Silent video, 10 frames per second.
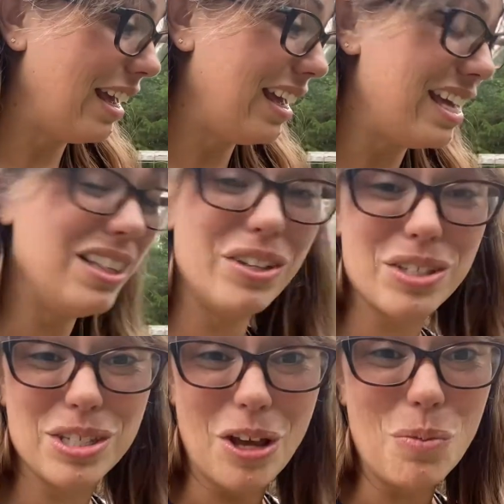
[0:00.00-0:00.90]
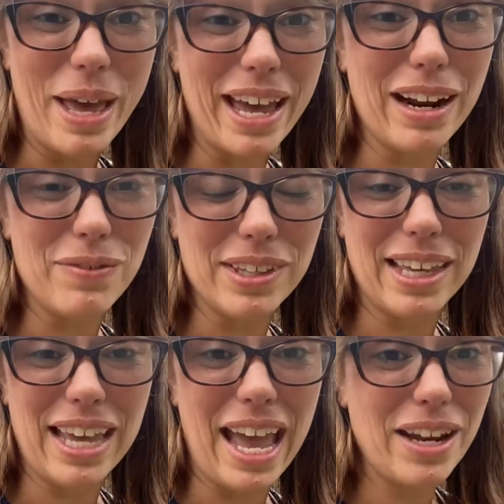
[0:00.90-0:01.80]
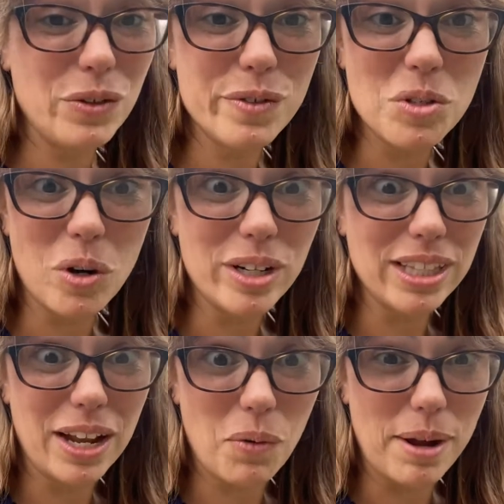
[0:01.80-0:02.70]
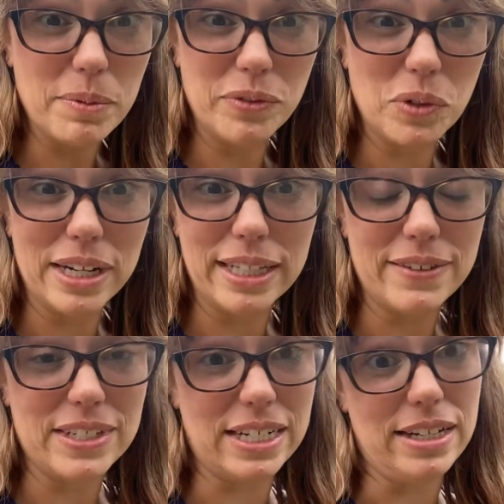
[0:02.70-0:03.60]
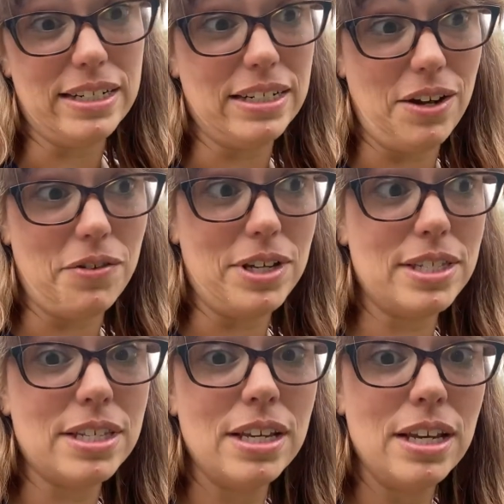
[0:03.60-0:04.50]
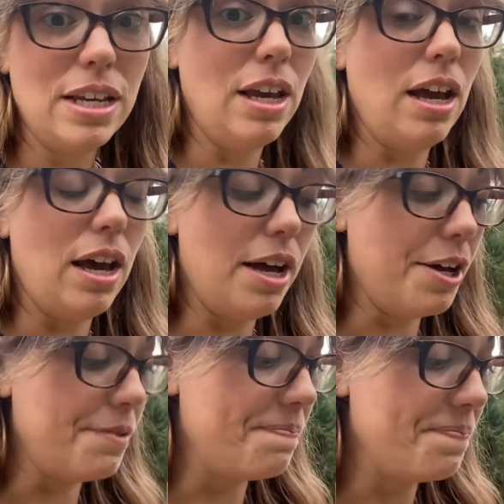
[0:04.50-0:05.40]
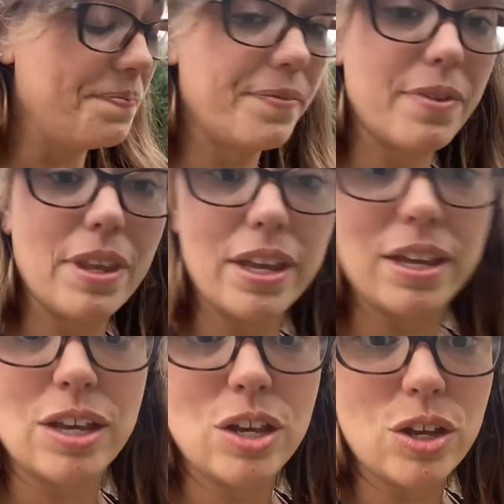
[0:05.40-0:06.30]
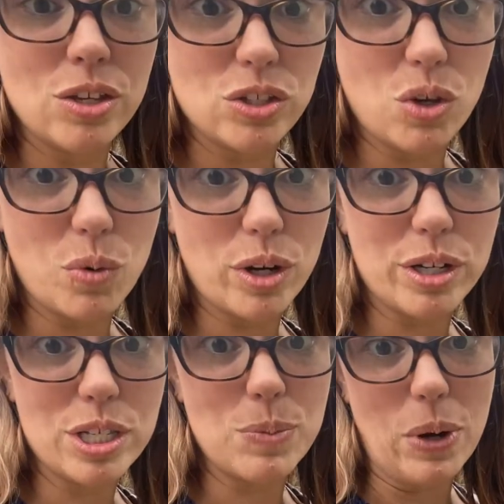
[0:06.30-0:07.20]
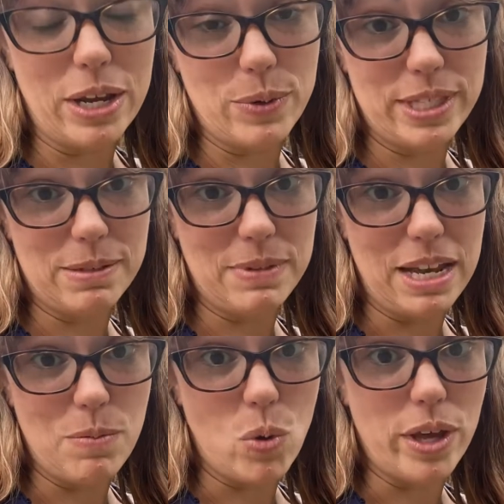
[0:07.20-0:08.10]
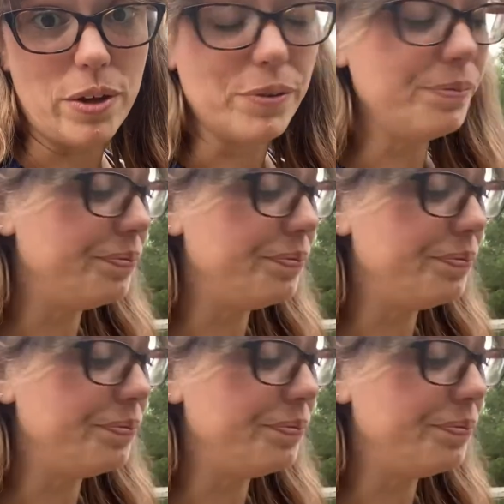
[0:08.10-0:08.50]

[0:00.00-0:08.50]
it looks so bad. I feel like it had to have started like right before I left and I didn't notice. Um, so we're going to spray it with some neem oil